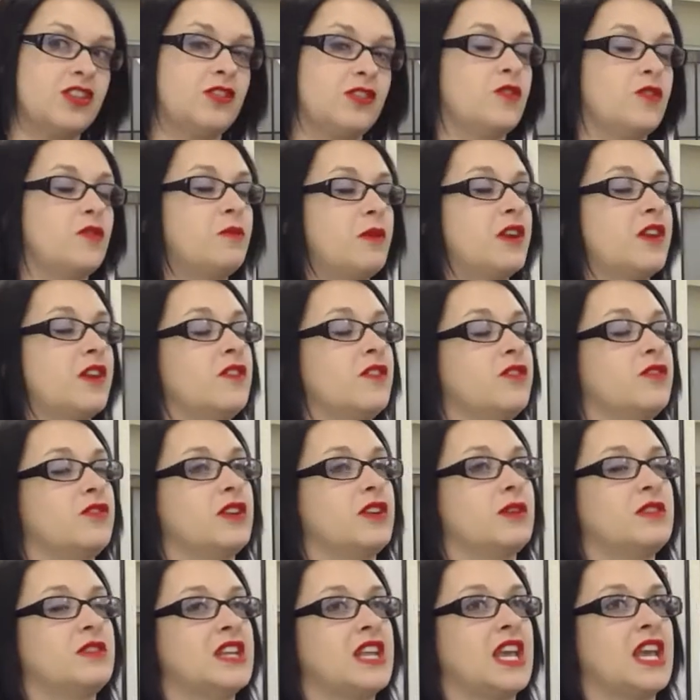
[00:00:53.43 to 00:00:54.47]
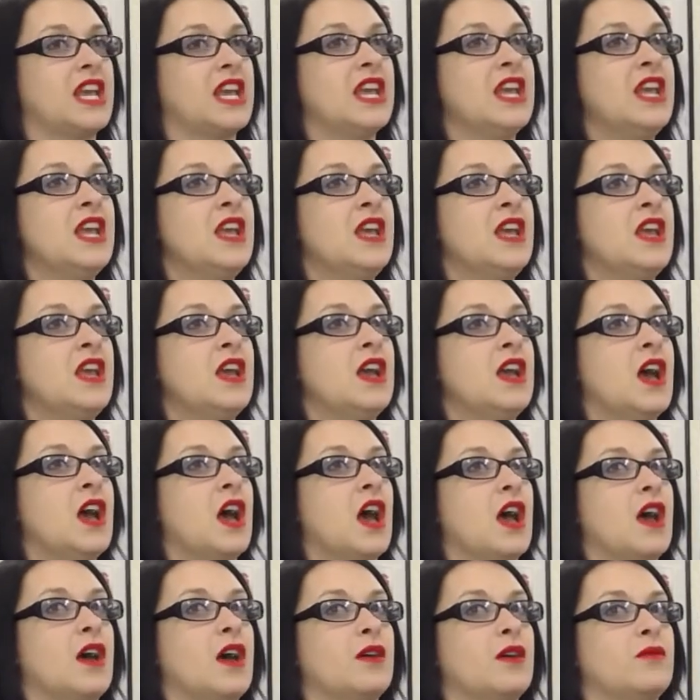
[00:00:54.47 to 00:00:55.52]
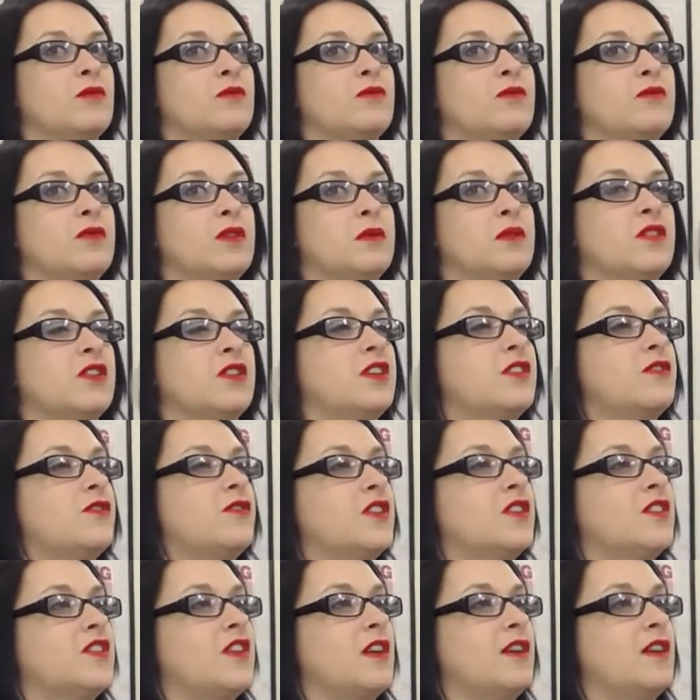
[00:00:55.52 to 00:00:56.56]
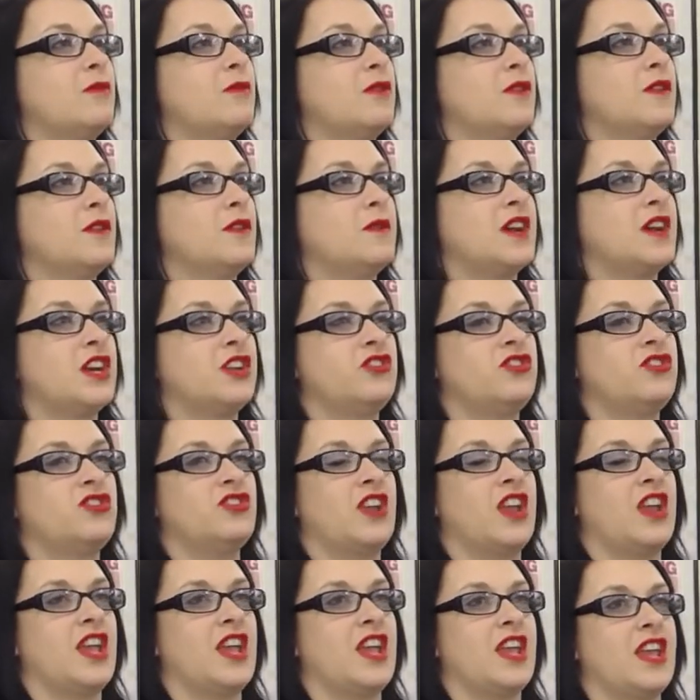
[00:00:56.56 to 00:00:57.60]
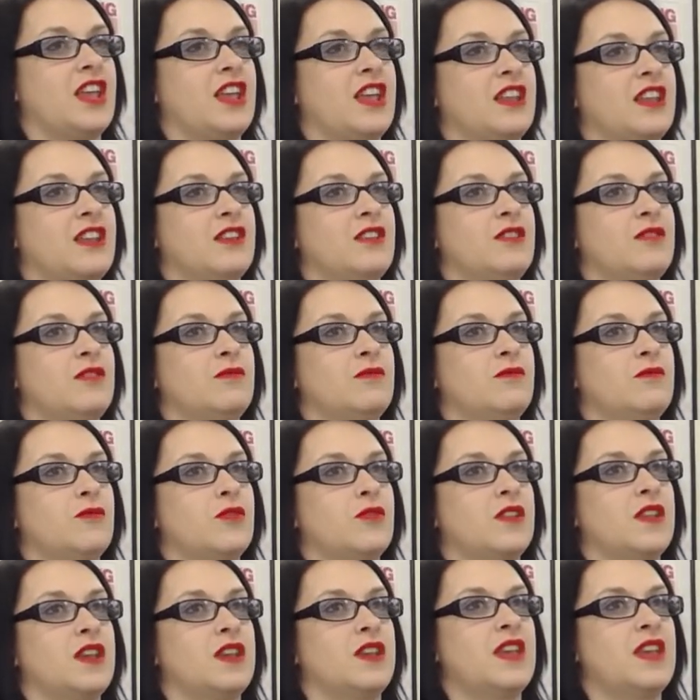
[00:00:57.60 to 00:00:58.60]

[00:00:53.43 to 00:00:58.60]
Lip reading: who's part of the stream today, we were looking for a scary movie to watch, and we're like,